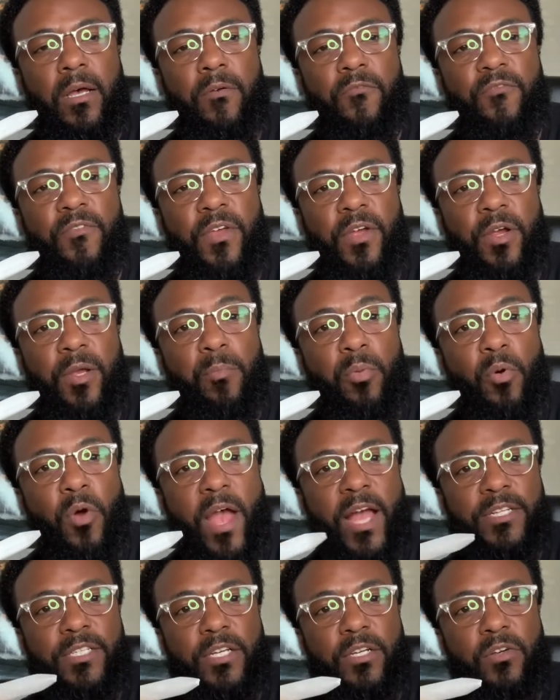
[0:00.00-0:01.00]
very
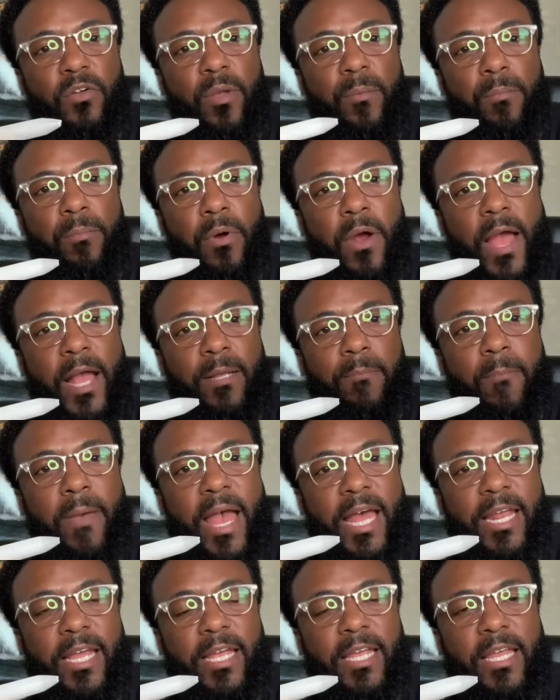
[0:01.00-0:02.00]
practical and
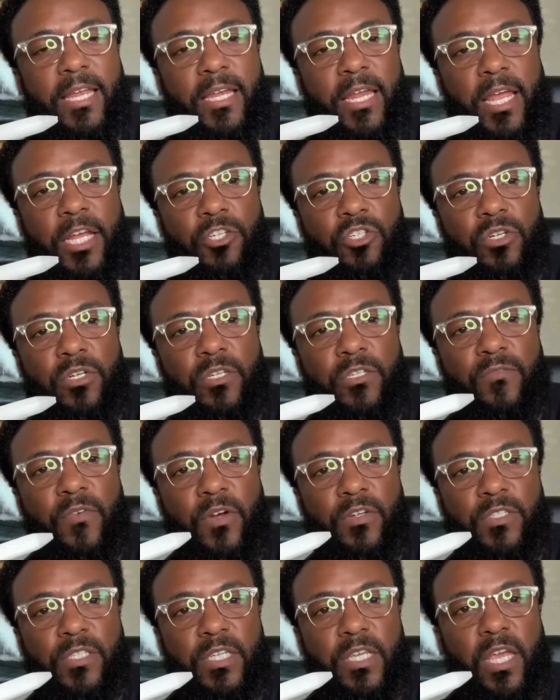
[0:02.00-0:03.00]
pragmatic in nature as far
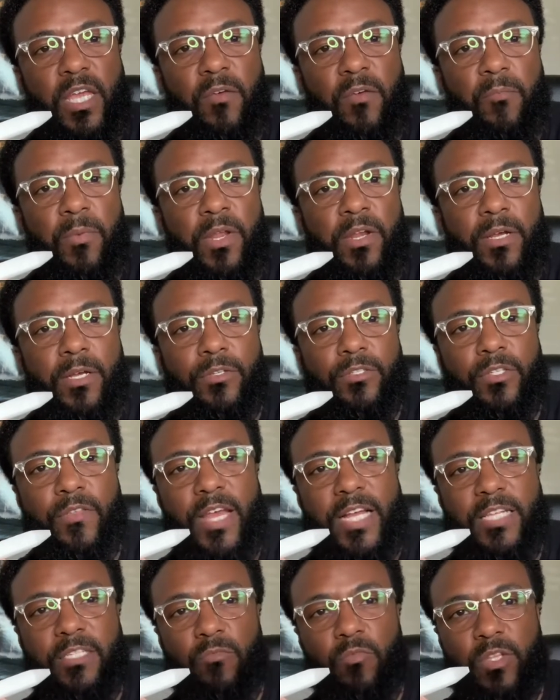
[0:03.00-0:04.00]
as the King of Pentacles. So
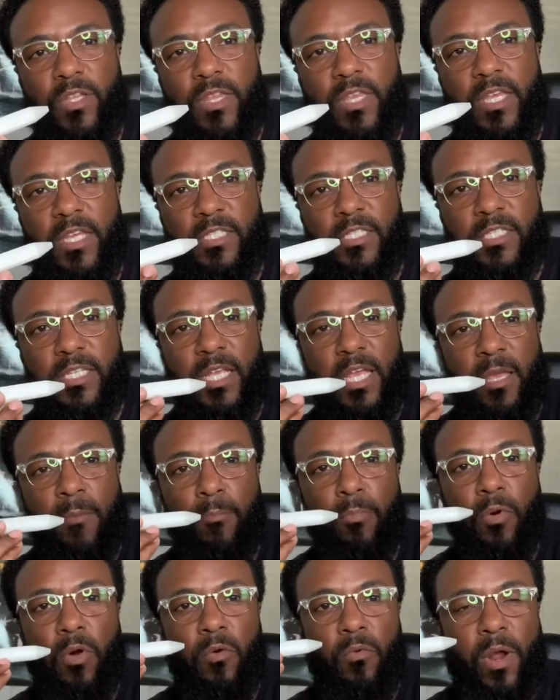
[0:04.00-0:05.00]
that's what this
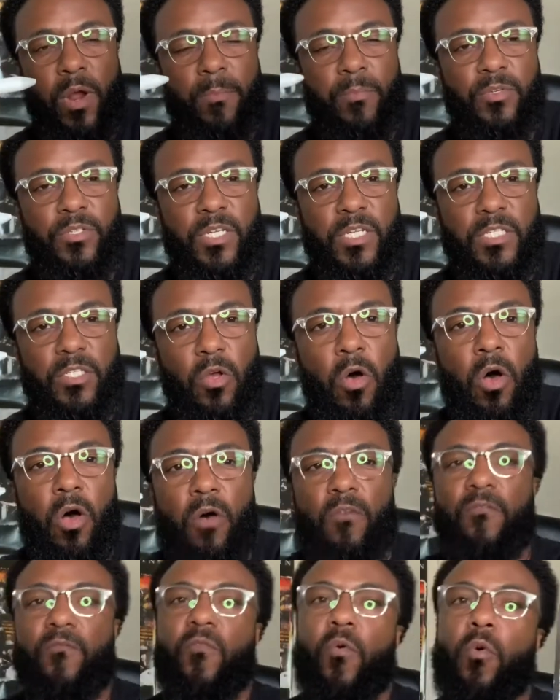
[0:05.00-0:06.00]
Emperor represents,
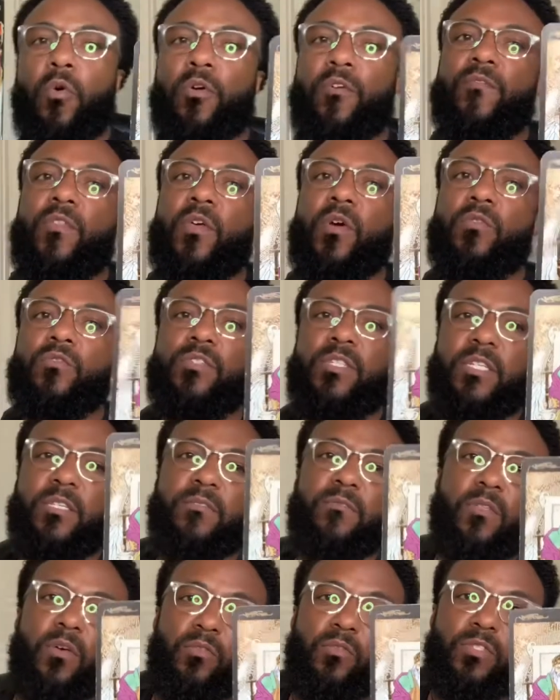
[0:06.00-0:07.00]
all four of
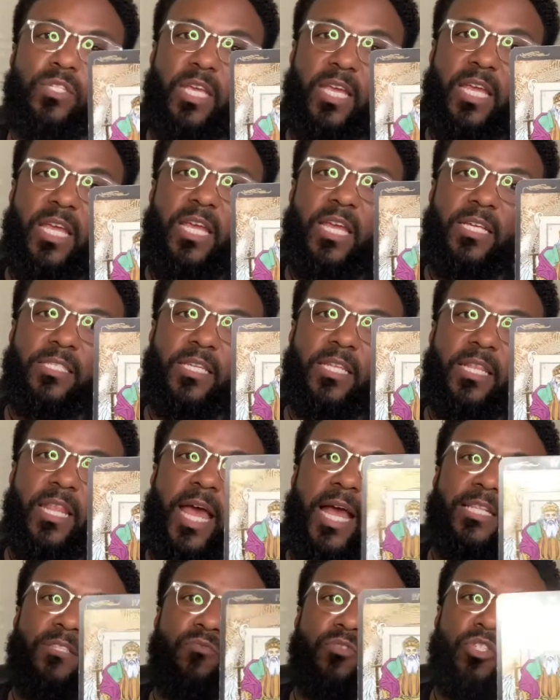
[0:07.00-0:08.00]
those kings, and
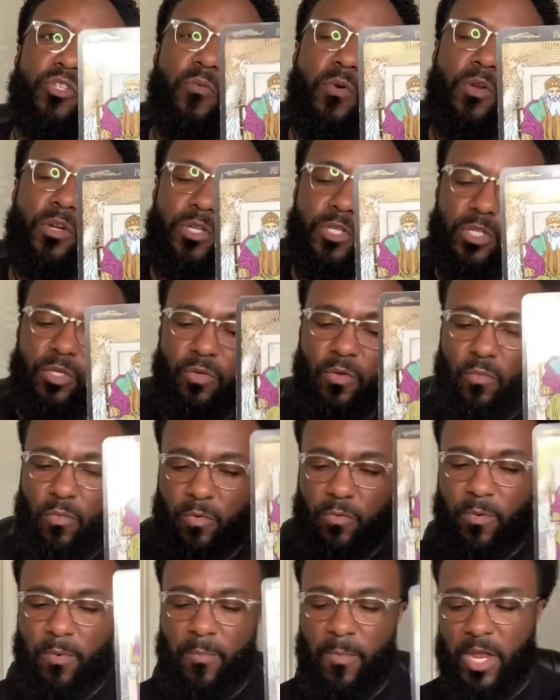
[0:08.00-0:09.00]
that's what you want to do. You
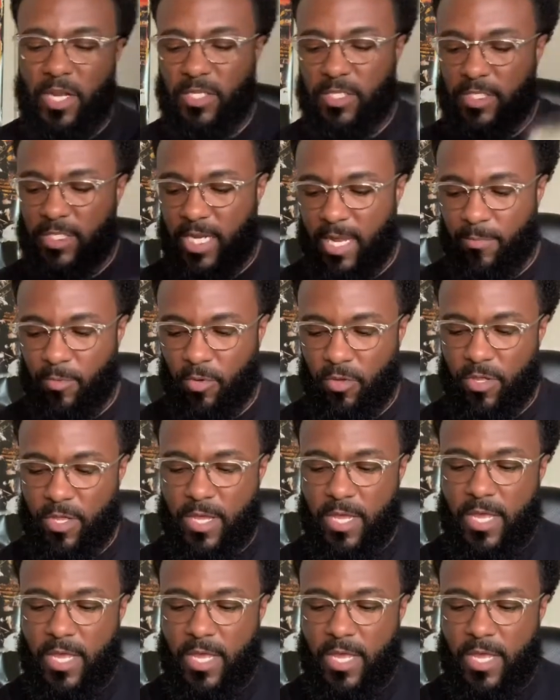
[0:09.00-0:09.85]
want to remain stable.